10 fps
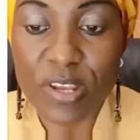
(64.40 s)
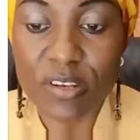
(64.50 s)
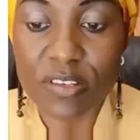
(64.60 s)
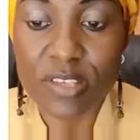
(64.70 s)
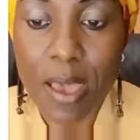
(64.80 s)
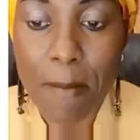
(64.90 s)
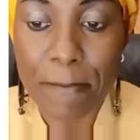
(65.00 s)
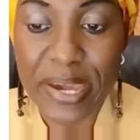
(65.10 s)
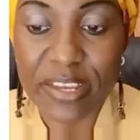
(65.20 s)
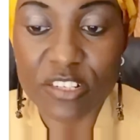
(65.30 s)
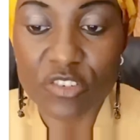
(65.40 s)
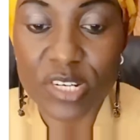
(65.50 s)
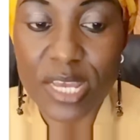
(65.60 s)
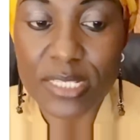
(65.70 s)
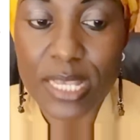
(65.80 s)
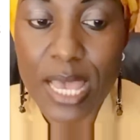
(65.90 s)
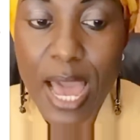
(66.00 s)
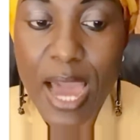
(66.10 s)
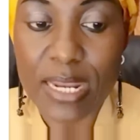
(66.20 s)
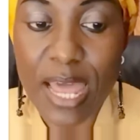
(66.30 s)
vendors, market traders,
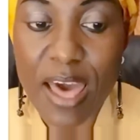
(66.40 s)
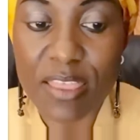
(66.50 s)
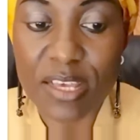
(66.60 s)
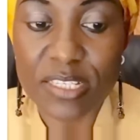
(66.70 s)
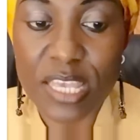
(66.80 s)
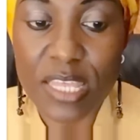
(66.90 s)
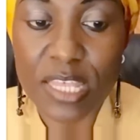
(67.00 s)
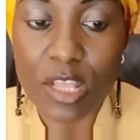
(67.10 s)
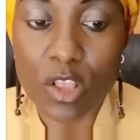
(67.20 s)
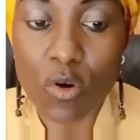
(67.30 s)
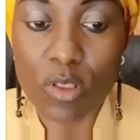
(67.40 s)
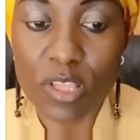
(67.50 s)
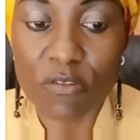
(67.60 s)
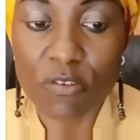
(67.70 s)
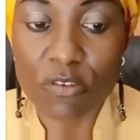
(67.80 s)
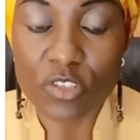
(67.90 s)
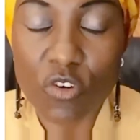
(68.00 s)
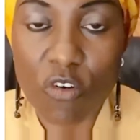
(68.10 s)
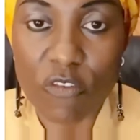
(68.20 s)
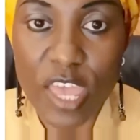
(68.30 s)
and others in the low levels
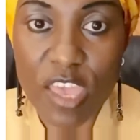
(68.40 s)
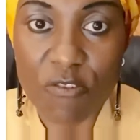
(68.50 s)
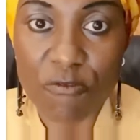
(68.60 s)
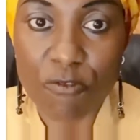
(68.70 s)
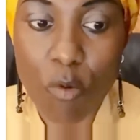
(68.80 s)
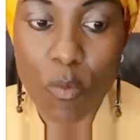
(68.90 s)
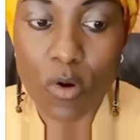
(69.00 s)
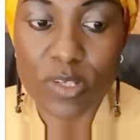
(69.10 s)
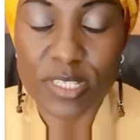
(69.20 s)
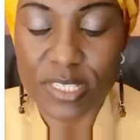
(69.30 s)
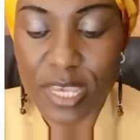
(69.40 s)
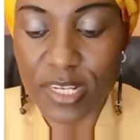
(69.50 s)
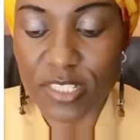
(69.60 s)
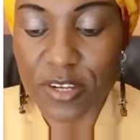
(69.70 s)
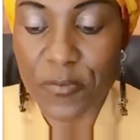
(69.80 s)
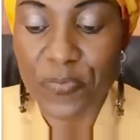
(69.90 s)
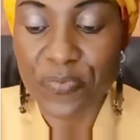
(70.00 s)
of the informal sector.